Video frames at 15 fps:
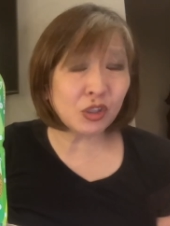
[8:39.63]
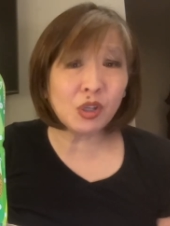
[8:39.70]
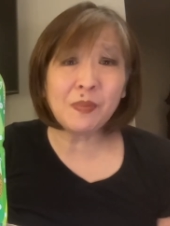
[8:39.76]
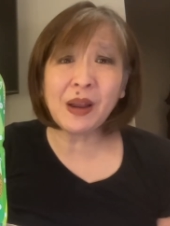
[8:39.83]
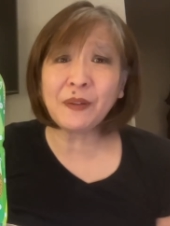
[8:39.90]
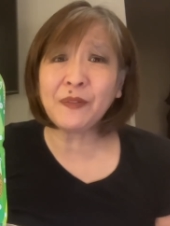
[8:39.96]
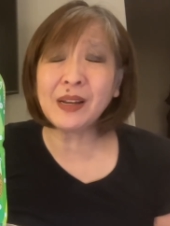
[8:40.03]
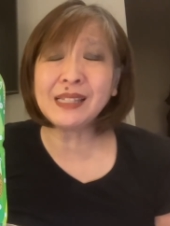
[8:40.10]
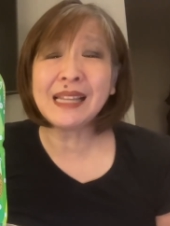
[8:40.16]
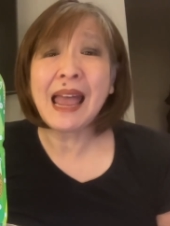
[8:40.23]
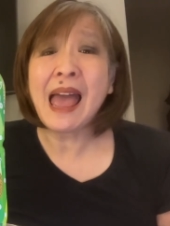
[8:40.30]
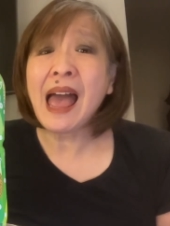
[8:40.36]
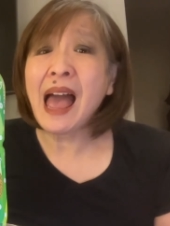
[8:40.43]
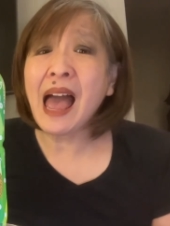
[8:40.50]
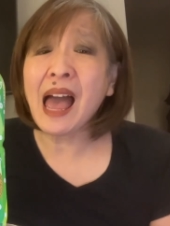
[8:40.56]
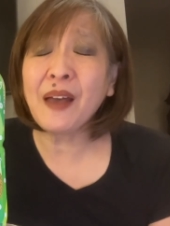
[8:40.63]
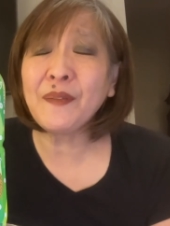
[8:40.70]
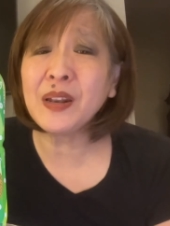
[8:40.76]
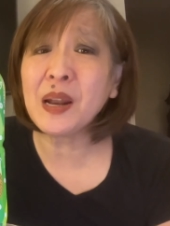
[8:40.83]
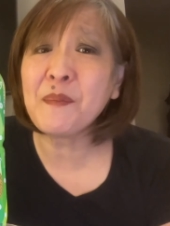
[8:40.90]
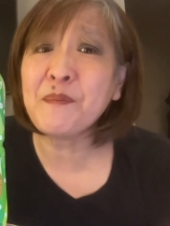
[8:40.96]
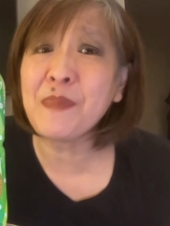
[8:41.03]
So my friends, have
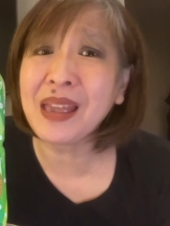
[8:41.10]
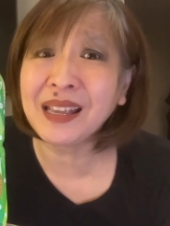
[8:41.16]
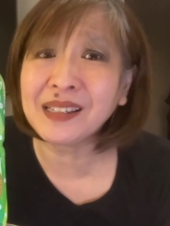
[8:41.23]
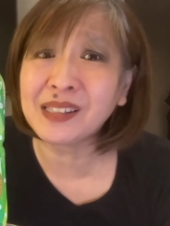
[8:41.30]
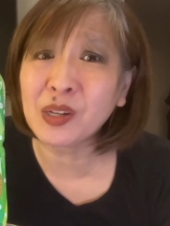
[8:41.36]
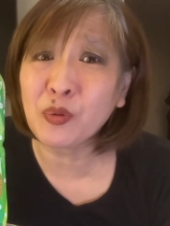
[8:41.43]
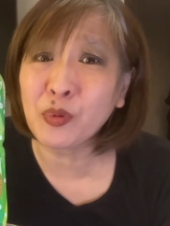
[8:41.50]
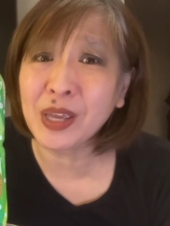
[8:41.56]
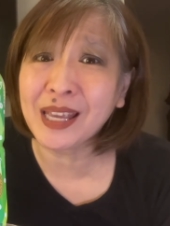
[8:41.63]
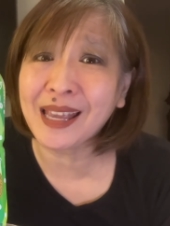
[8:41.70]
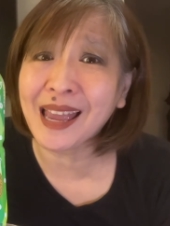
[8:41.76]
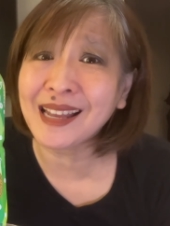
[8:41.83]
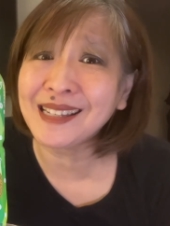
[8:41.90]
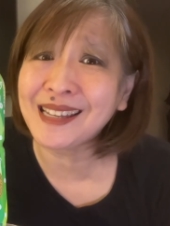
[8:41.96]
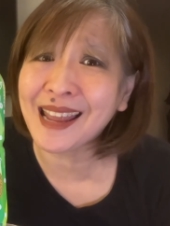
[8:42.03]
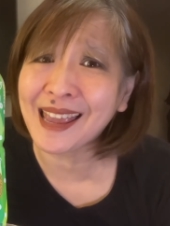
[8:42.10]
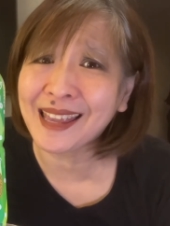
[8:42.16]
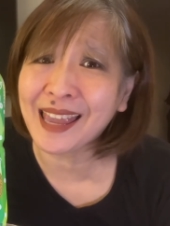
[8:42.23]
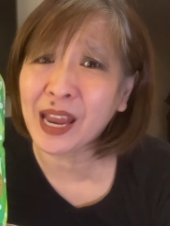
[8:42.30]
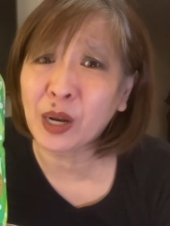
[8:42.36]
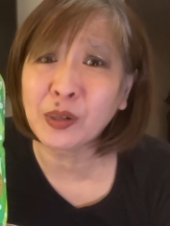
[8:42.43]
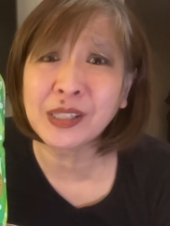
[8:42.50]
an amazing weekend.
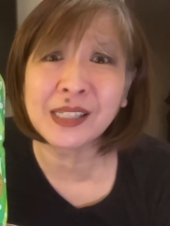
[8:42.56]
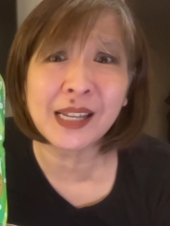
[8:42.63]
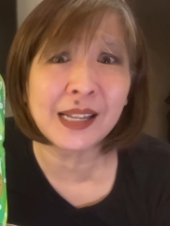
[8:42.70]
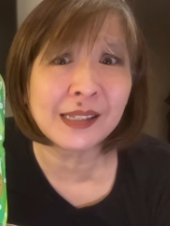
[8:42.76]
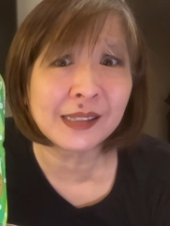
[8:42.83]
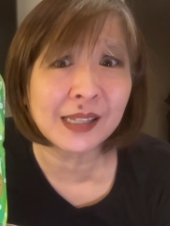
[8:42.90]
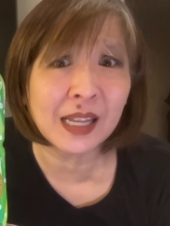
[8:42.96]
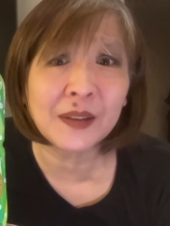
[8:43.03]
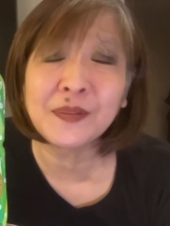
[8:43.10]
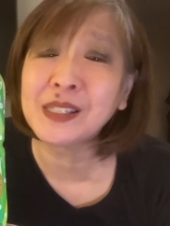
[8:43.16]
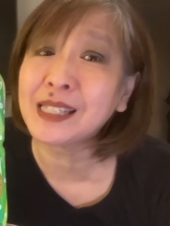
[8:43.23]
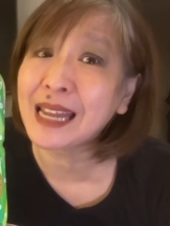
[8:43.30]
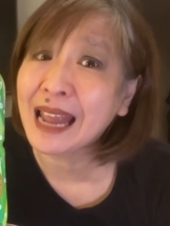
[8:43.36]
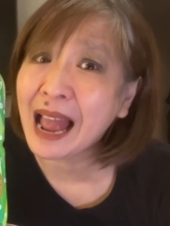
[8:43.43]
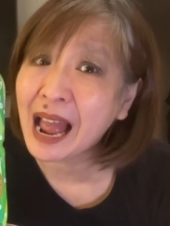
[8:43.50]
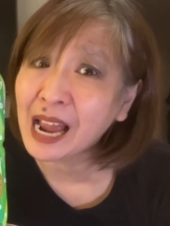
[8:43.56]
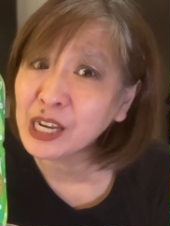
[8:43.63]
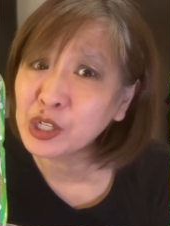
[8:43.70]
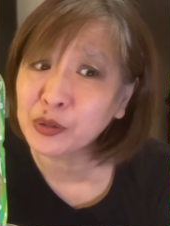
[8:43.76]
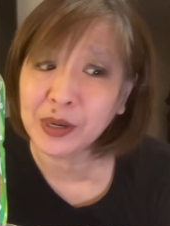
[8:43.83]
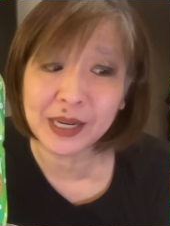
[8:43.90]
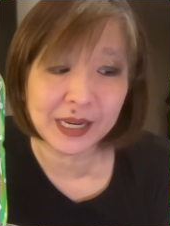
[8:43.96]
Take care, stay safe, stay
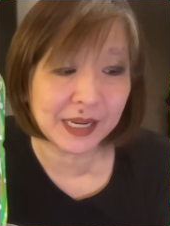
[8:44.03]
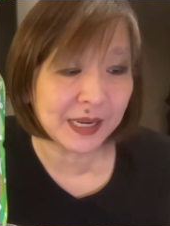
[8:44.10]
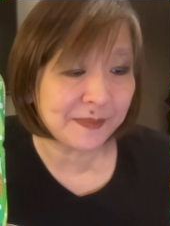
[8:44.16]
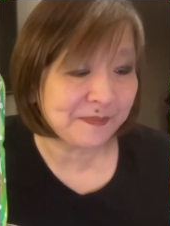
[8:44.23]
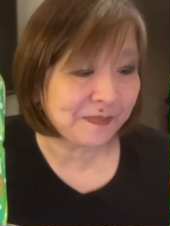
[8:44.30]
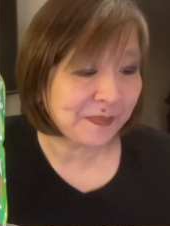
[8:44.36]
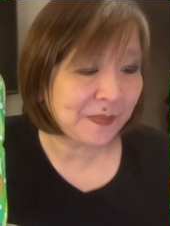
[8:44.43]
hydrated.